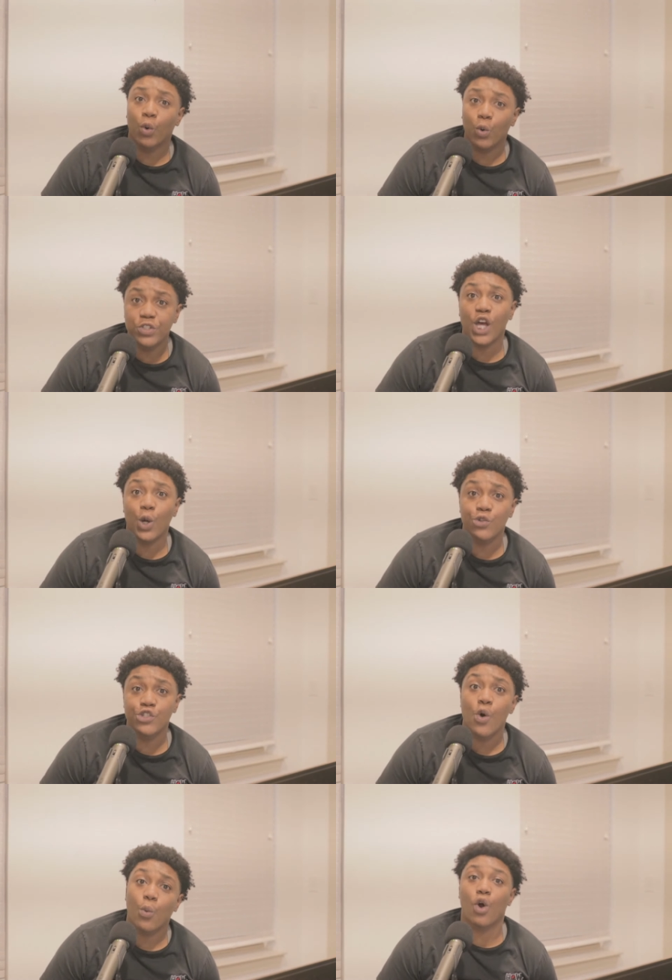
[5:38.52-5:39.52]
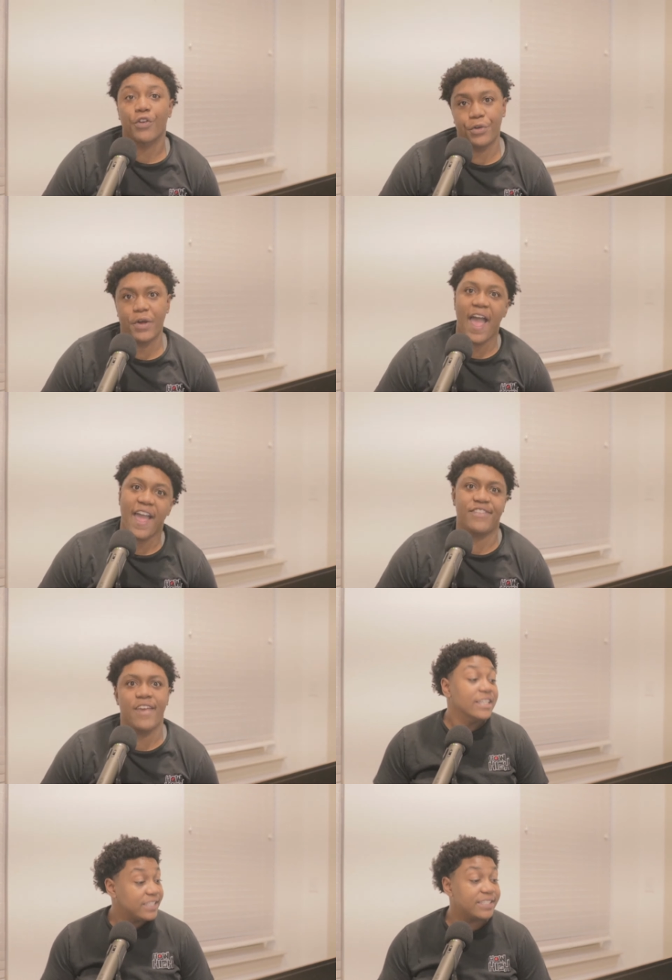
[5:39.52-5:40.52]
Russo's, where are you guys?
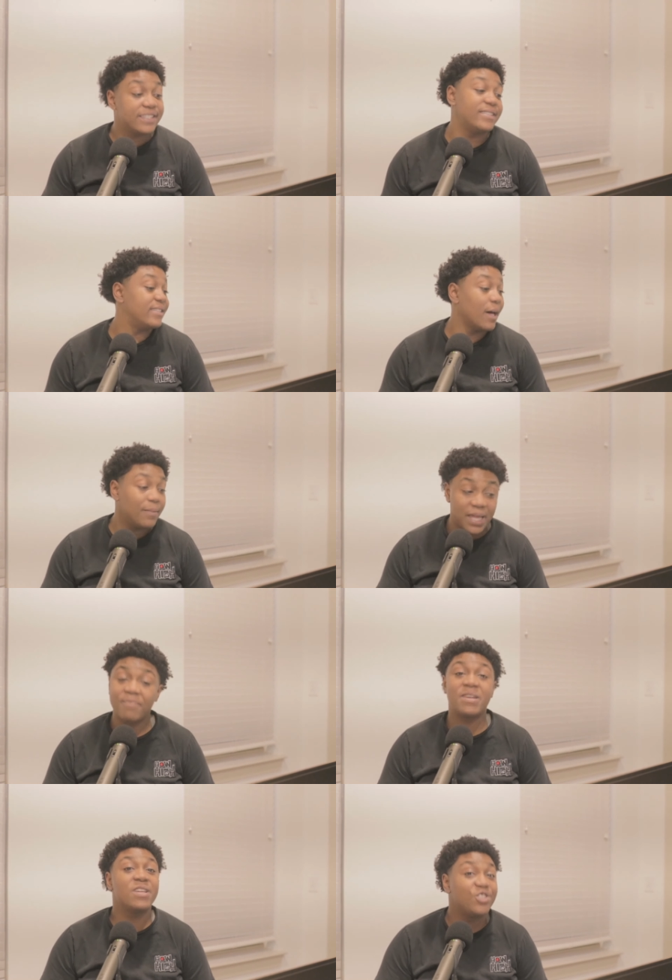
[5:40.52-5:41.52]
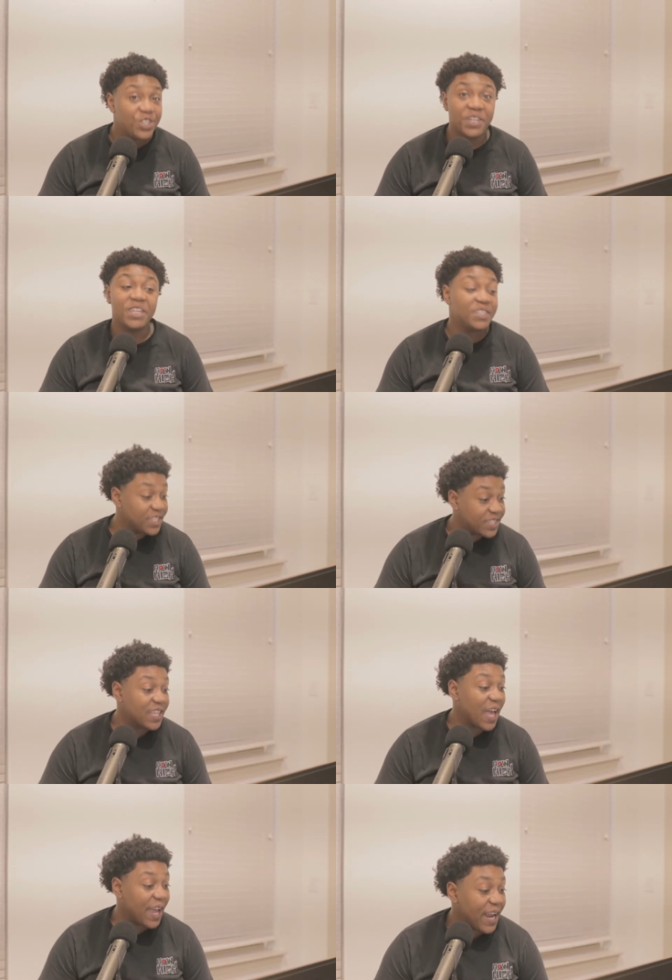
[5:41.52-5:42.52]
She double dipping and shit. This is
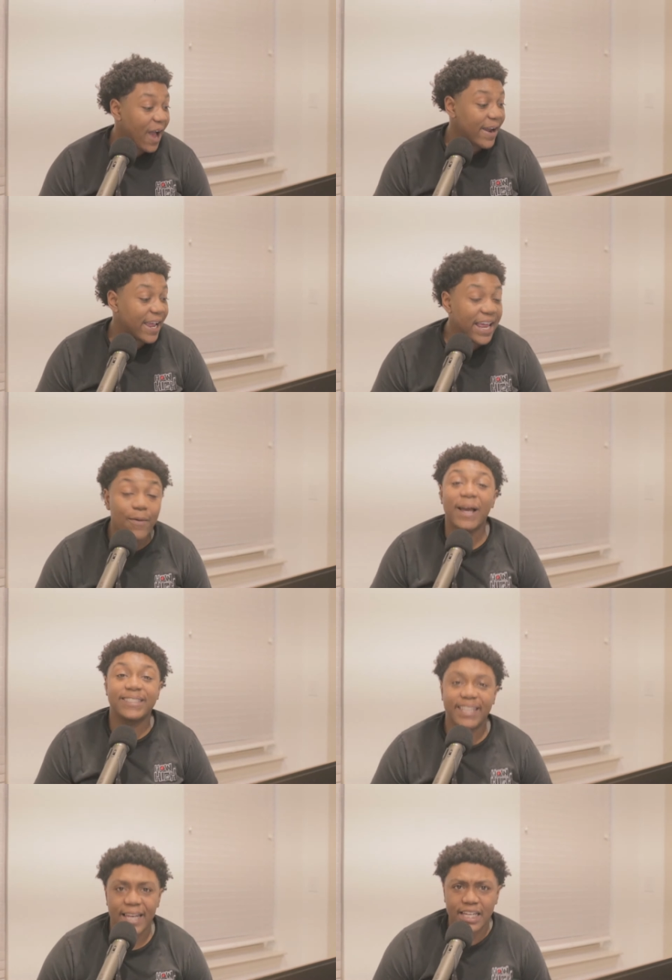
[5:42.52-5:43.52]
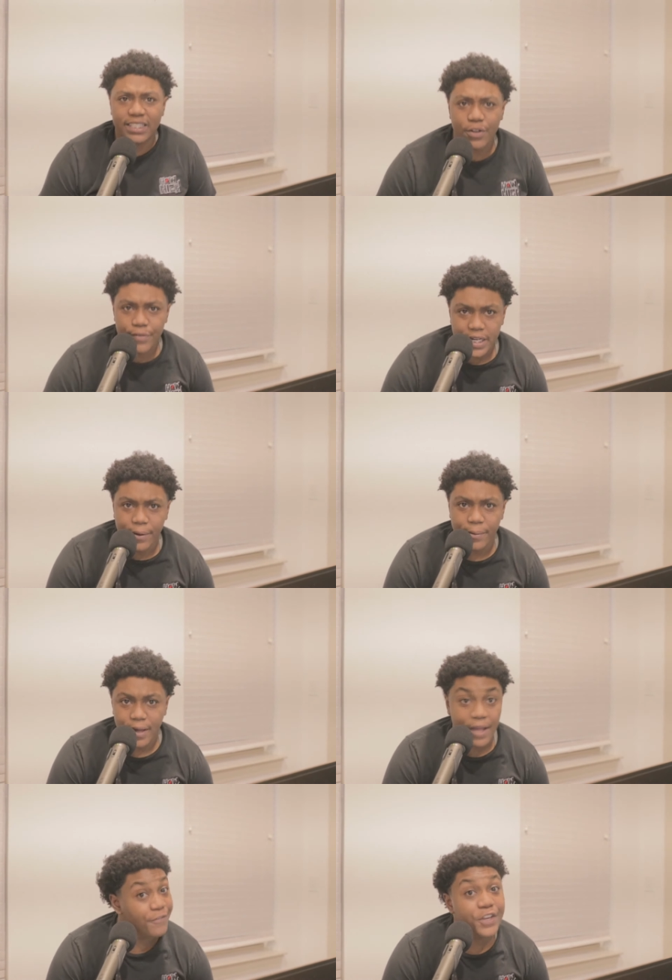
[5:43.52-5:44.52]
insane. All right. Anyways, like I said, your video.
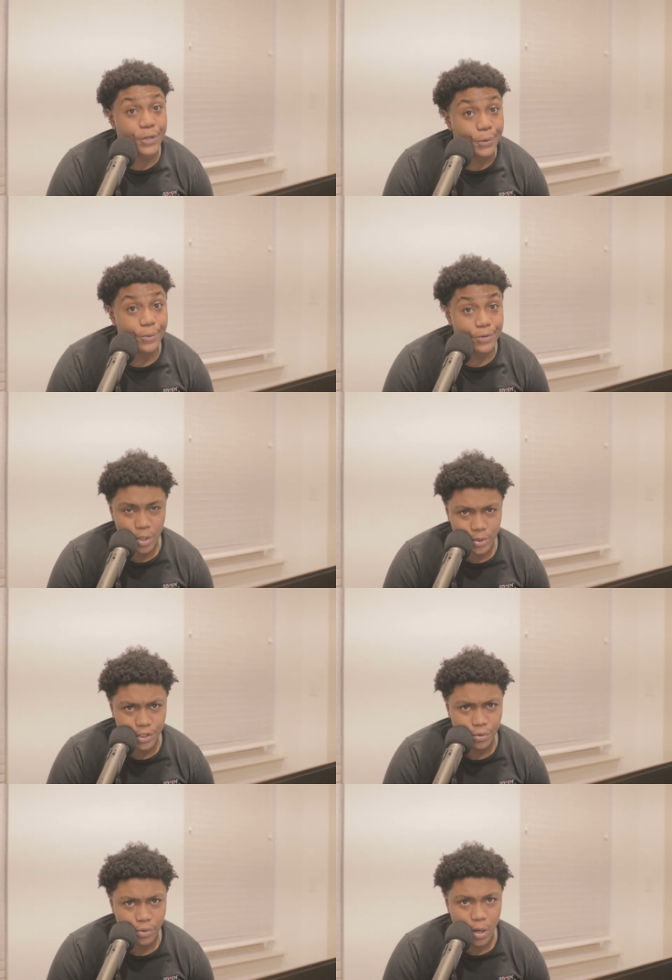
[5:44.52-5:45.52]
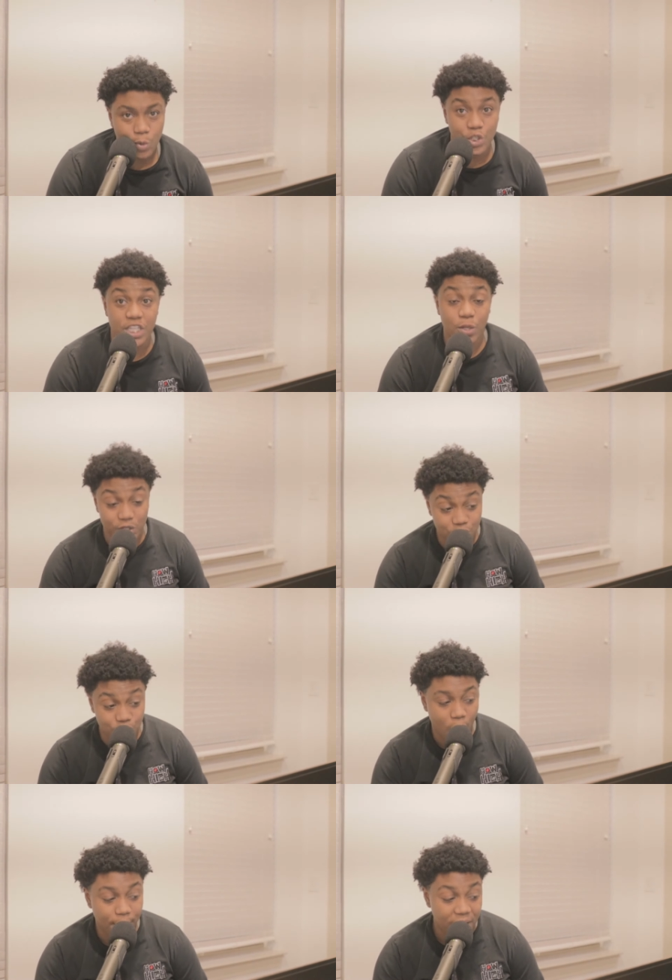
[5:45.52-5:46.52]
If you're new, you know what to do. I want you to hit the red
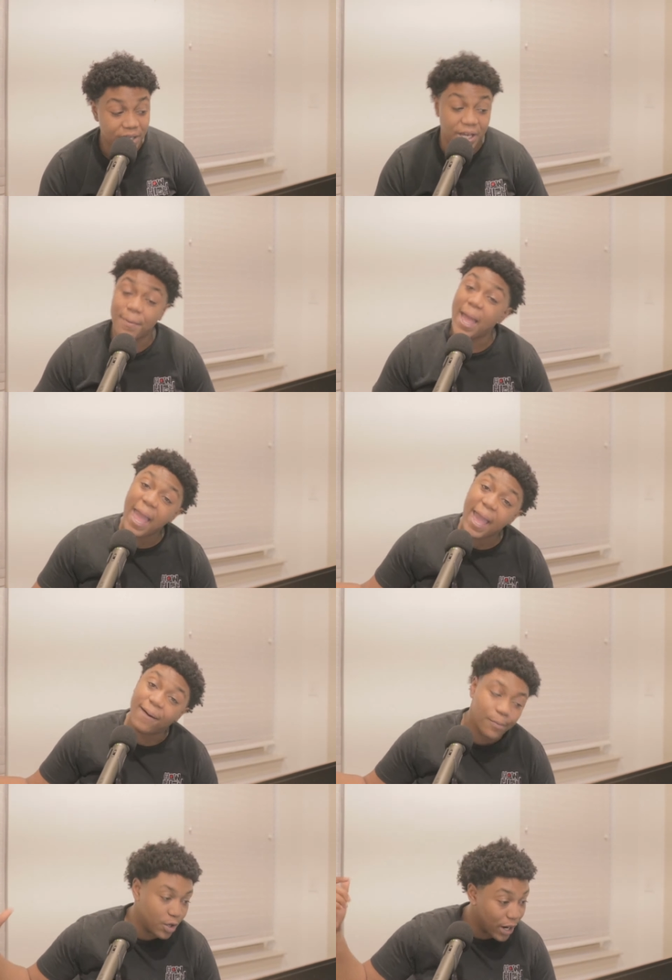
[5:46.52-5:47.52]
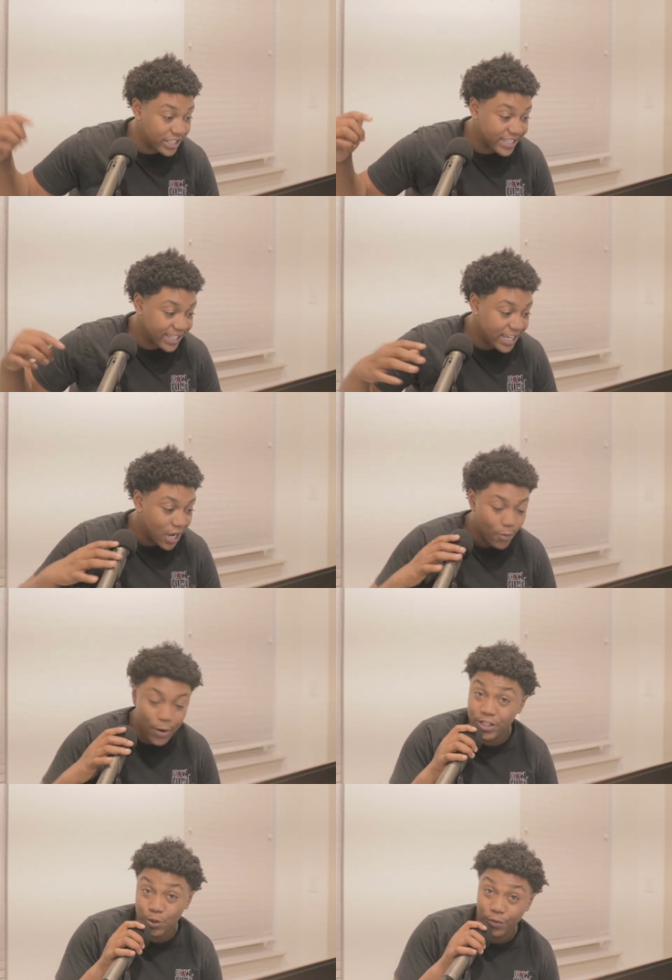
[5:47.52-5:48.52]
subscribe button. You come back. We'll be right here.
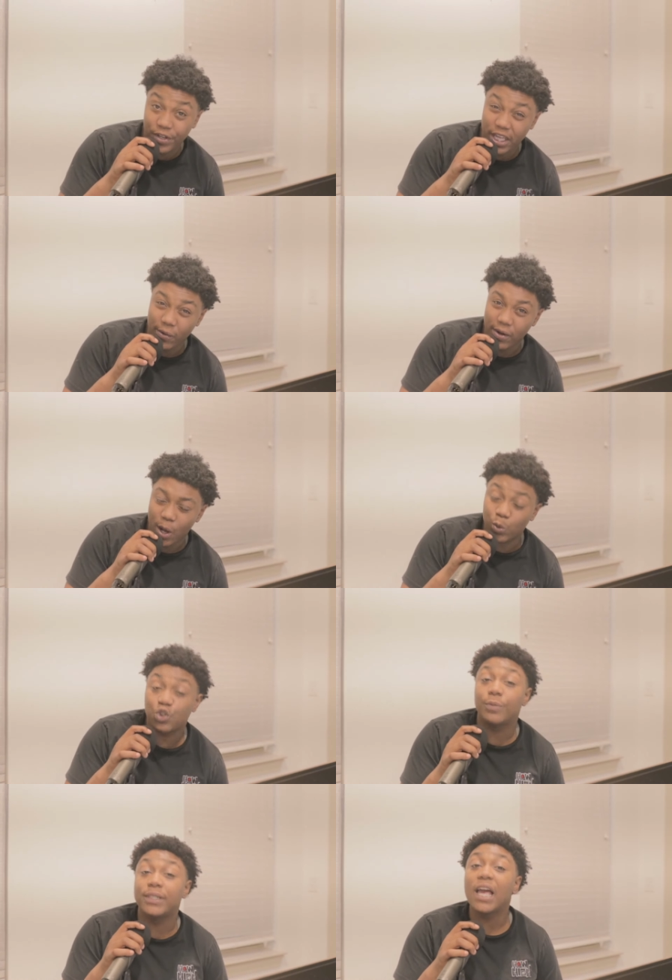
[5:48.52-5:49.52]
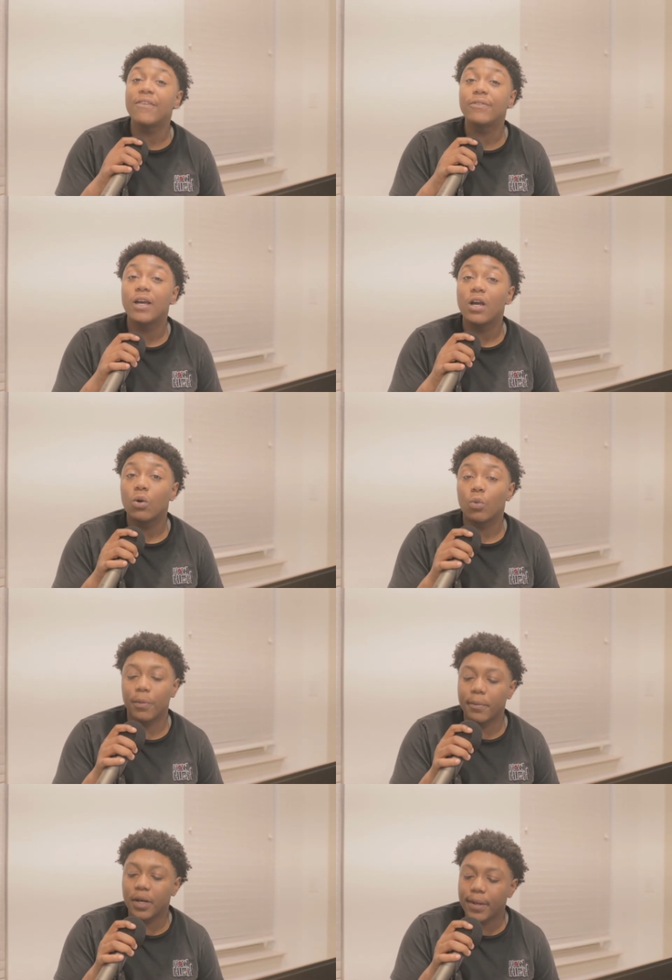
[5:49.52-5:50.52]
Back to a new video. I want you to be safe.
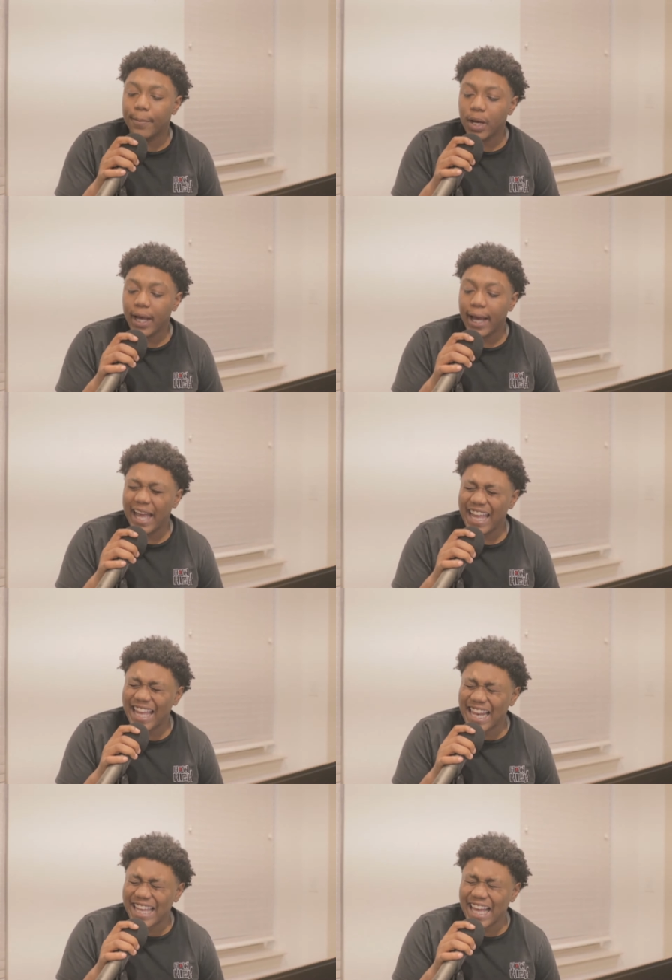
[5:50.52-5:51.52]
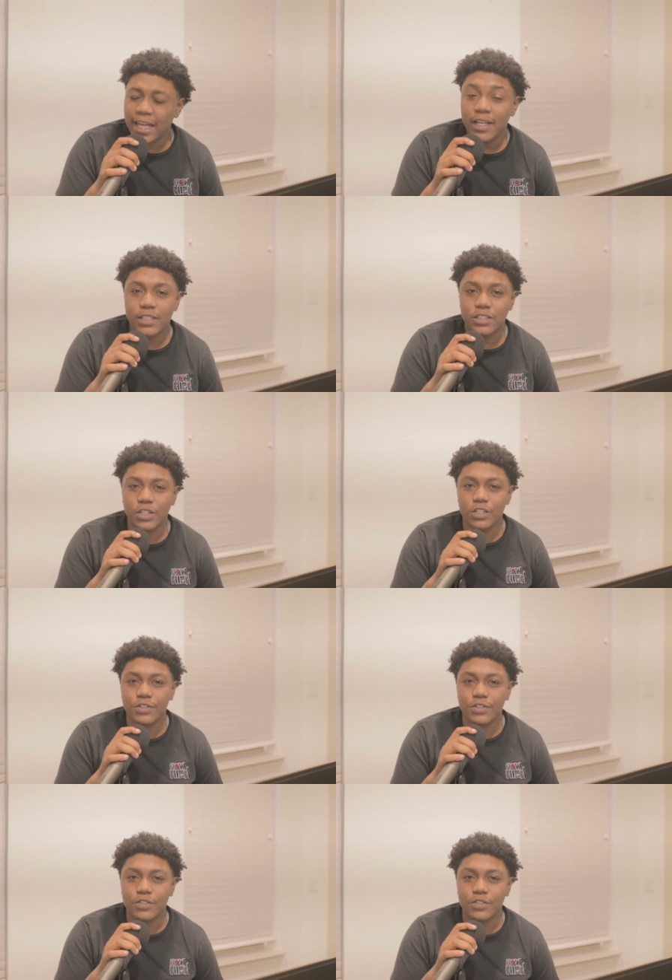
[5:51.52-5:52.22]
Remember, remember, but yeah, he like ya. See you next